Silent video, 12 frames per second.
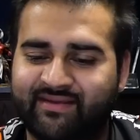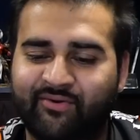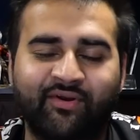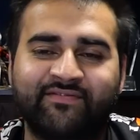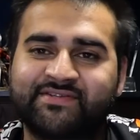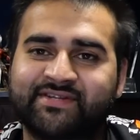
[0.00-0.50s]

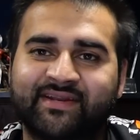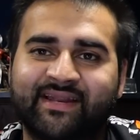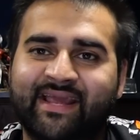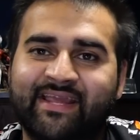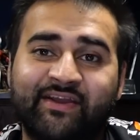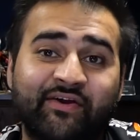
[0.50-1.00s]
all of a
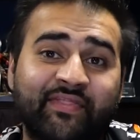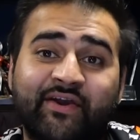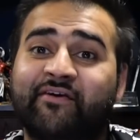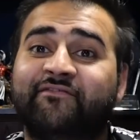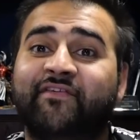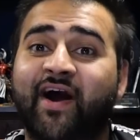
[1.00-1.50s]
sudden, here you go, they
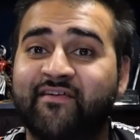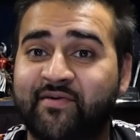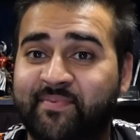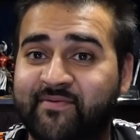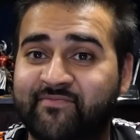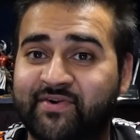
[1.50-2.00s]
got a
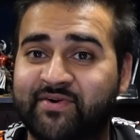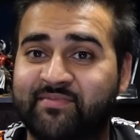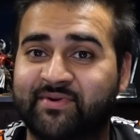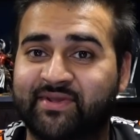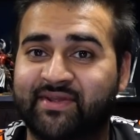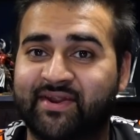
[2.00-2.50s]
5-up
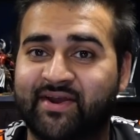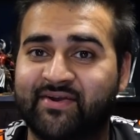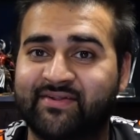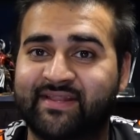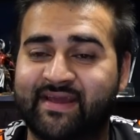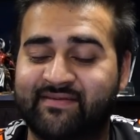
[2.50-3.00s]
invulnerable, you
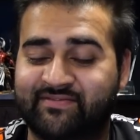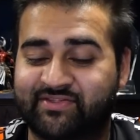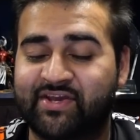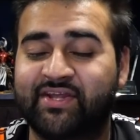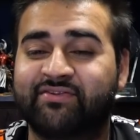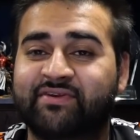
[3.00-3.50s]
know? They're
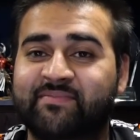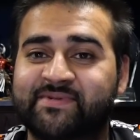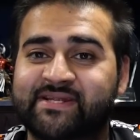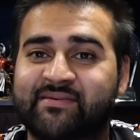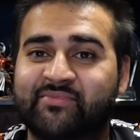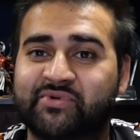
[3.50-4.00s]

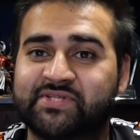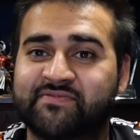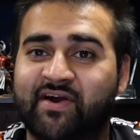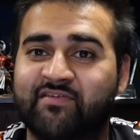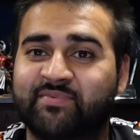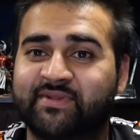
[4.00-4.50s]
33% more
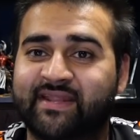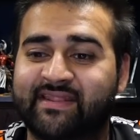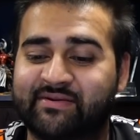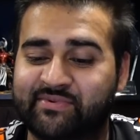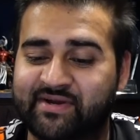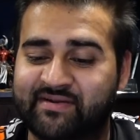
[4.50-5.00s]
survivable than
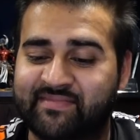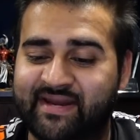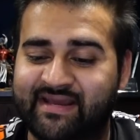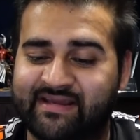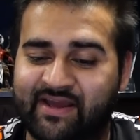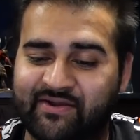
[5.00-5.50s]
they were a
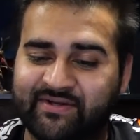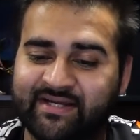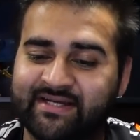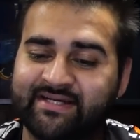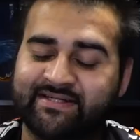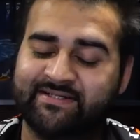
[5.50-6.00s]
minute ago.
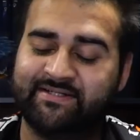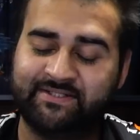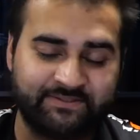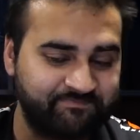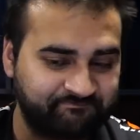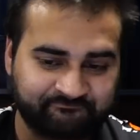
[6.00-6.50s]

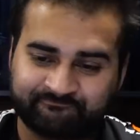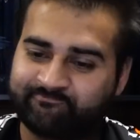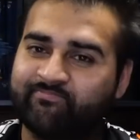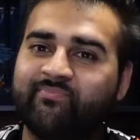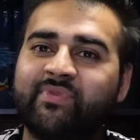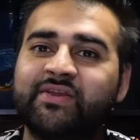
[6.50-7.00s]

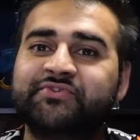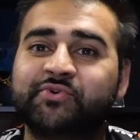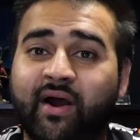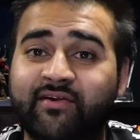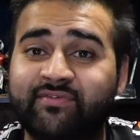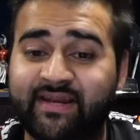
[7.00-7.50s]

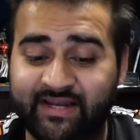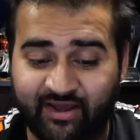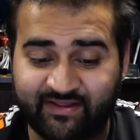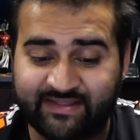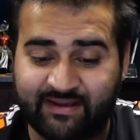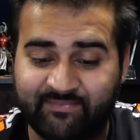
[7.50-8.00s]
So I really
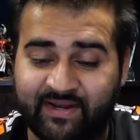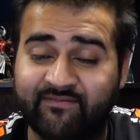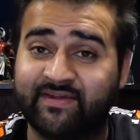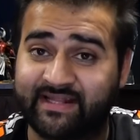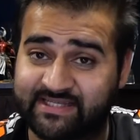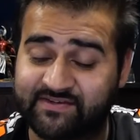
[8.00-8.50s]
like that
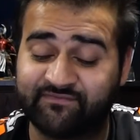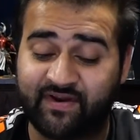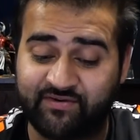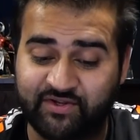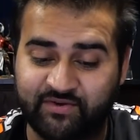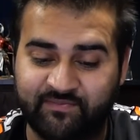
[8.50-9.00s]
benefit. That's a
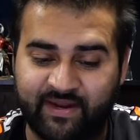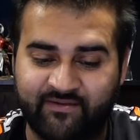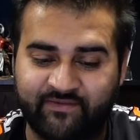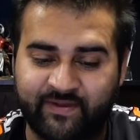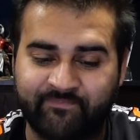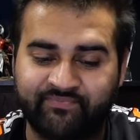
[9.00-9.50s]
very good
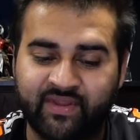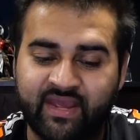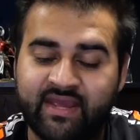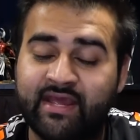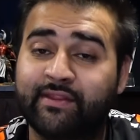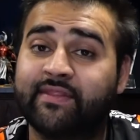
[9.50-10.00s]
benefit.
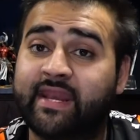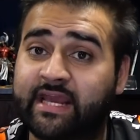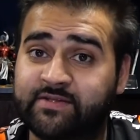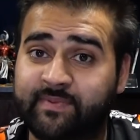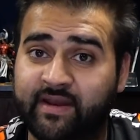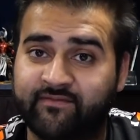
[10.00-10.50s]
The
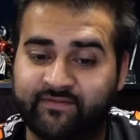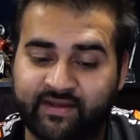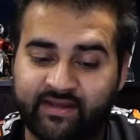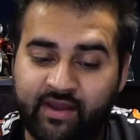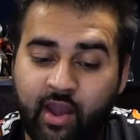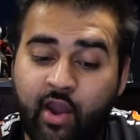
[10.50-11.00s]
next
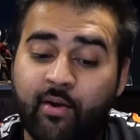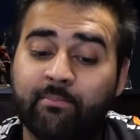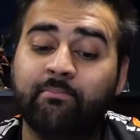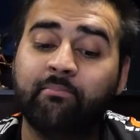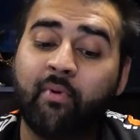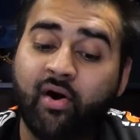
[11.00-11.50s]
benefit,
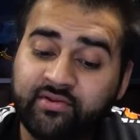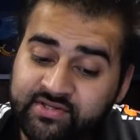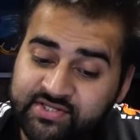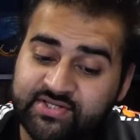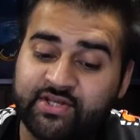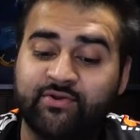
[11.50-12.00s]

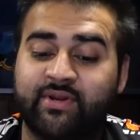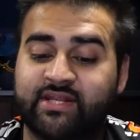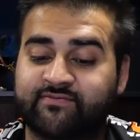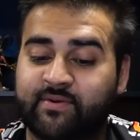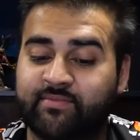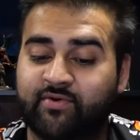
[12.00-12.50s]
monster
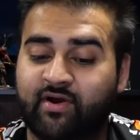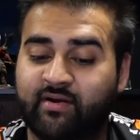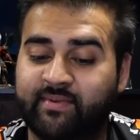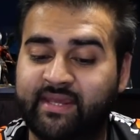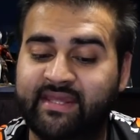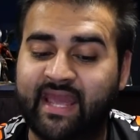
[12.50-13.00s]
units from your
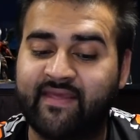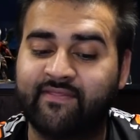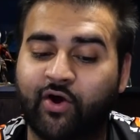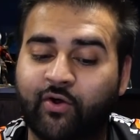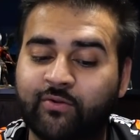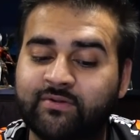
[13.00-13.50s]
army gain
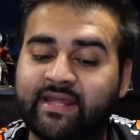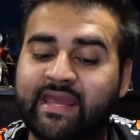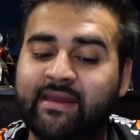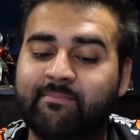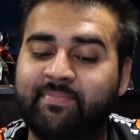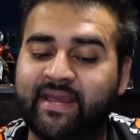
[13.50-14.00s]
the
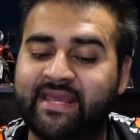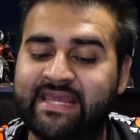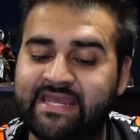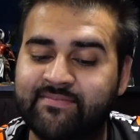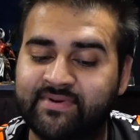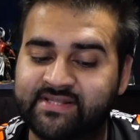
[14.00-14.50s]
Hulking
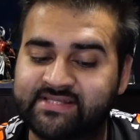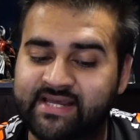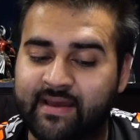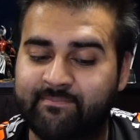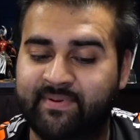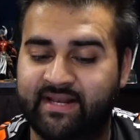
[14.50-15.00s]
Behemoth's
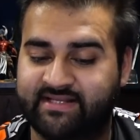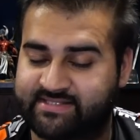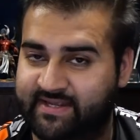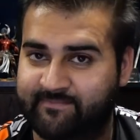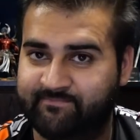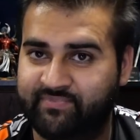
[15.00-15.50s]

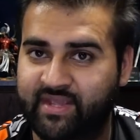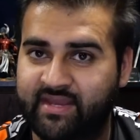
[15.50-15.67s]
ability.